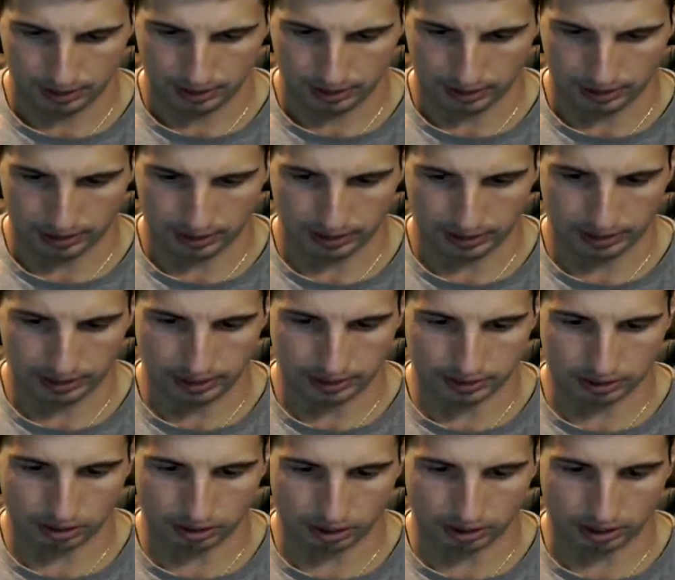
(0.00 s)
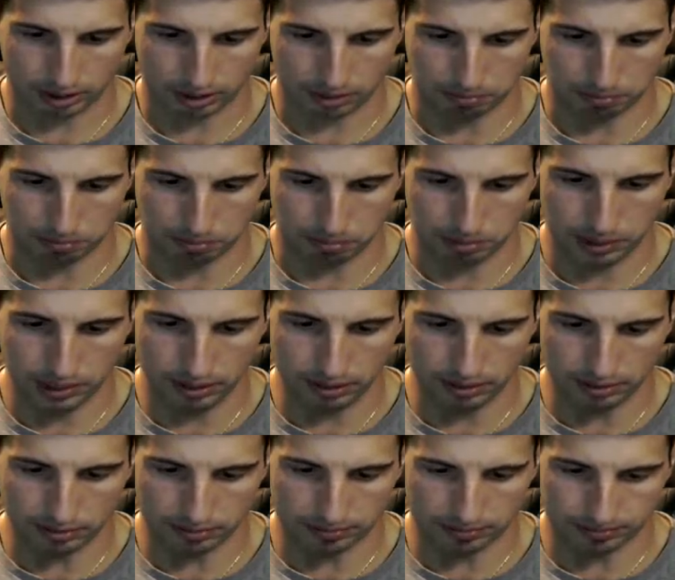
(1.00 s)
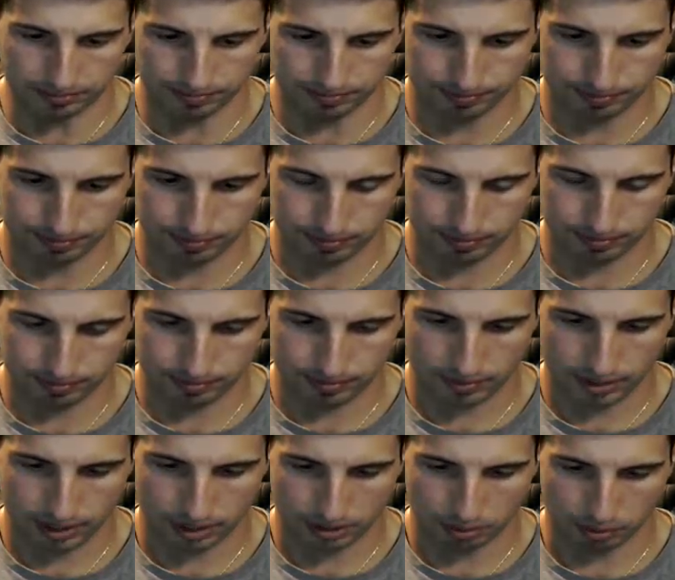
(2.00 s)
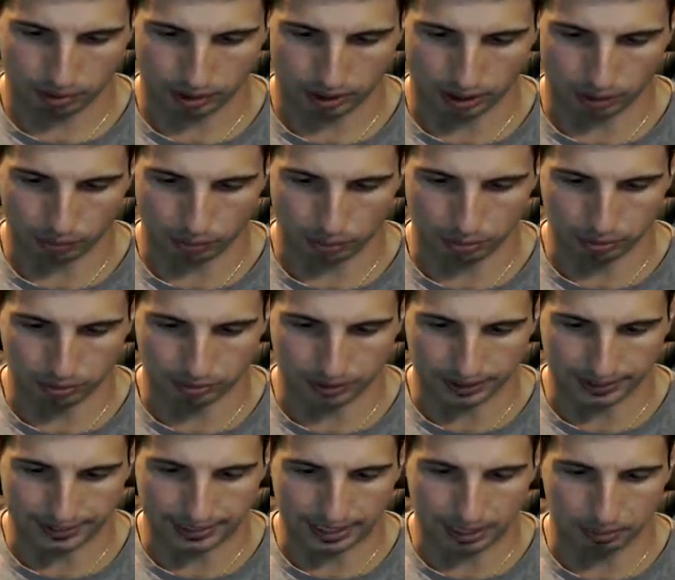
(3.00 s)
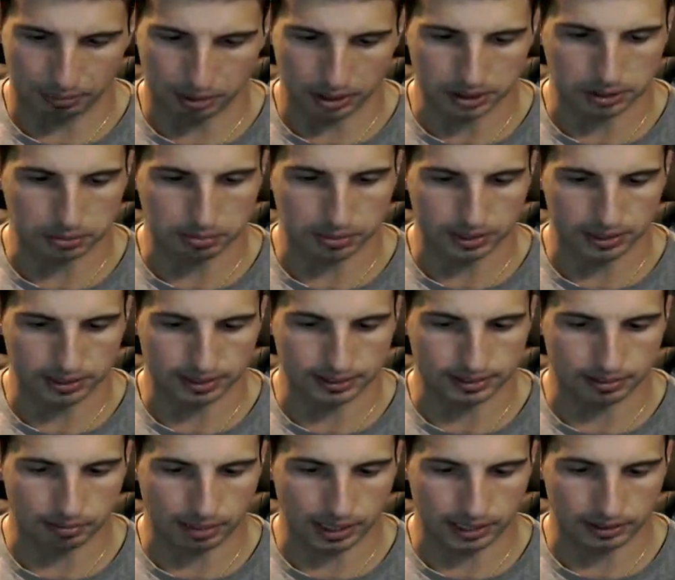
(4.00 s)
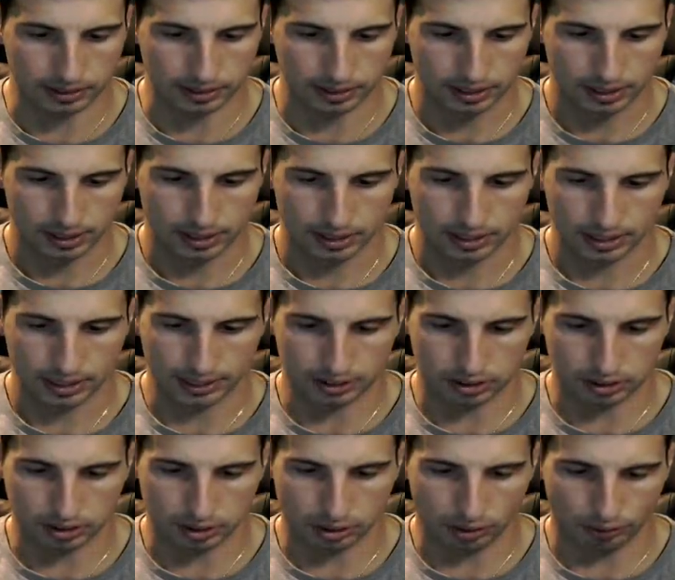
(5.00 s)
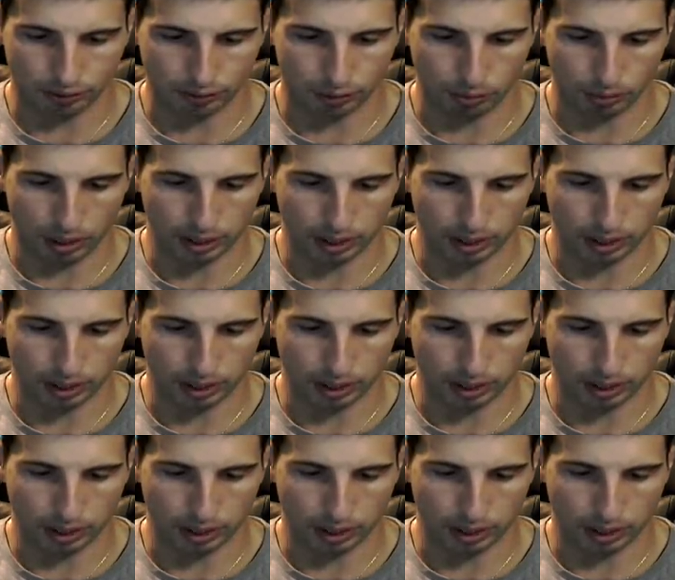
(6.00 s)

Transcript: Uh, let's target Z. We're not removing that much, but it doesn't matter. Let's just go for Ron